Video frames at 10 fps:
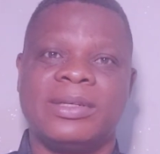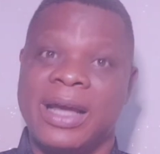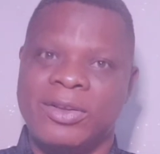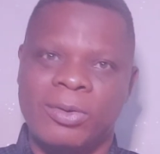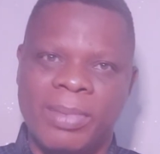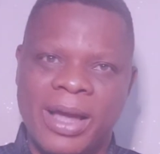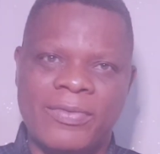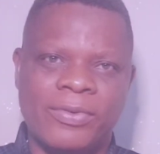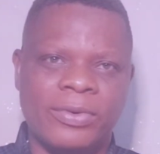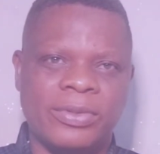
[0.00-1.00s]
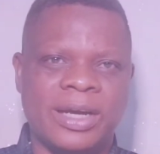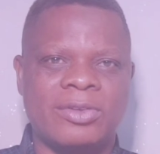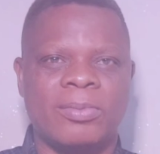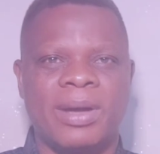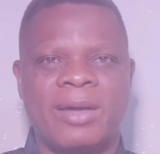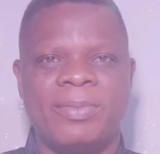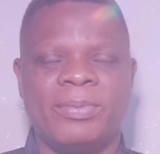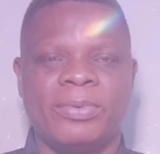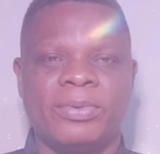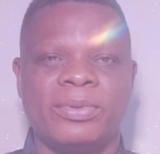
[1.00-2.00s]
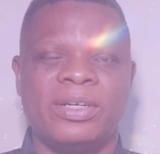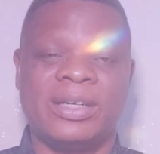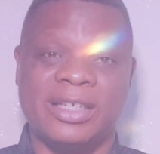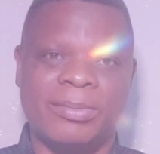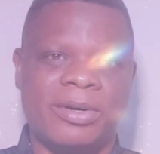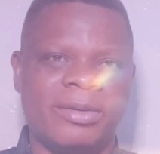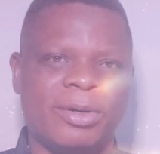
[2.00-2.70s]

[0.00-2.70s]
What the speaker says: trying to buy votes, trying to buy people, releasing money,